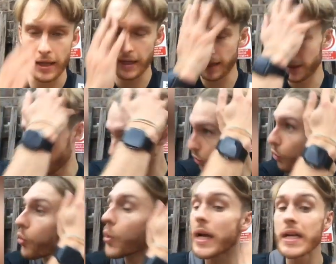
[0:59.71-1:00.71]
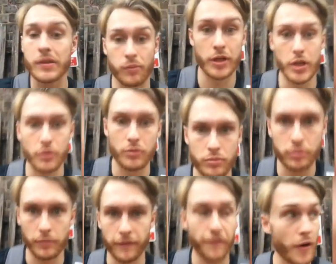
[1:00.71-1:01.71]
is always when you
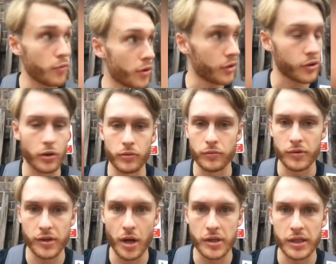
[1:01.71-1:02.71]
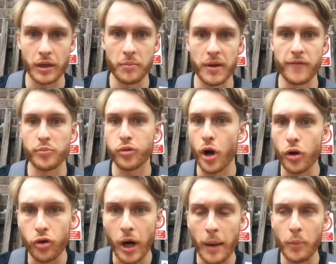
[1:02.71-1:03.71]
focus on starting a bit of a
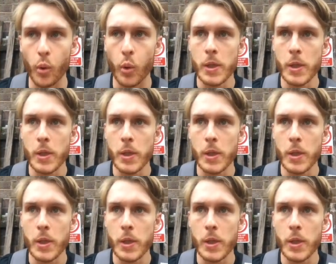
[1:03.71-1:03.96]
program or